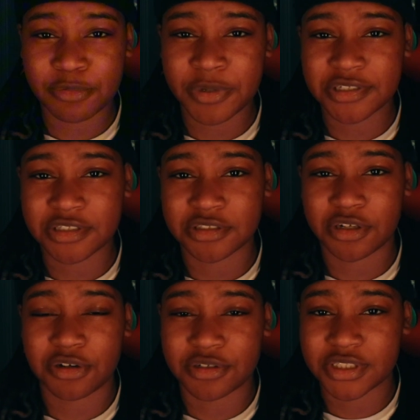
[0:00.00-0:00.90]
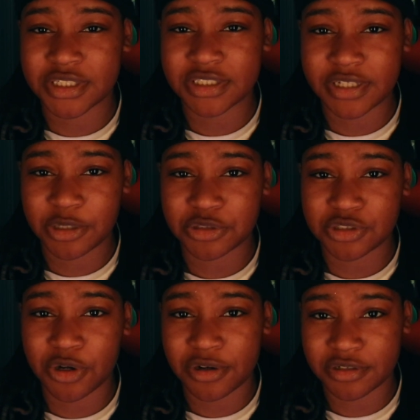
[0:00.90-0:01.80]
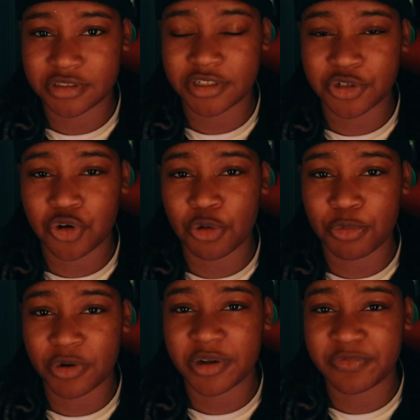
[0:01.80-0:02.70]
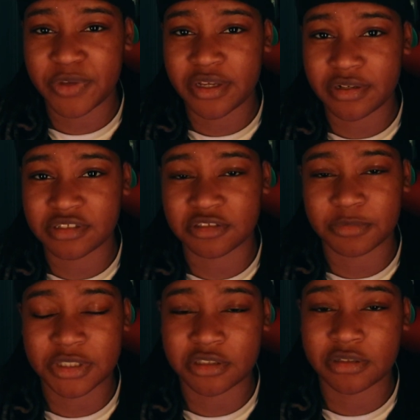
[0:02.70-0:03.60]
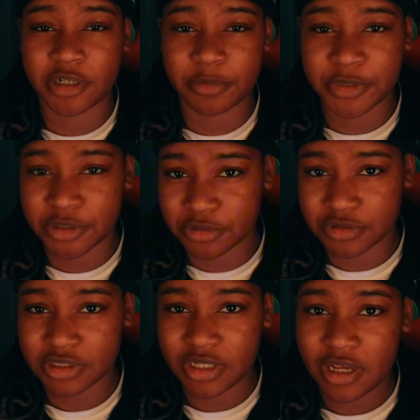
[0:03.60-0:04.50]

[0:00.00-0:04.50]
of places that are just now starting to incorporate veganism into their meals.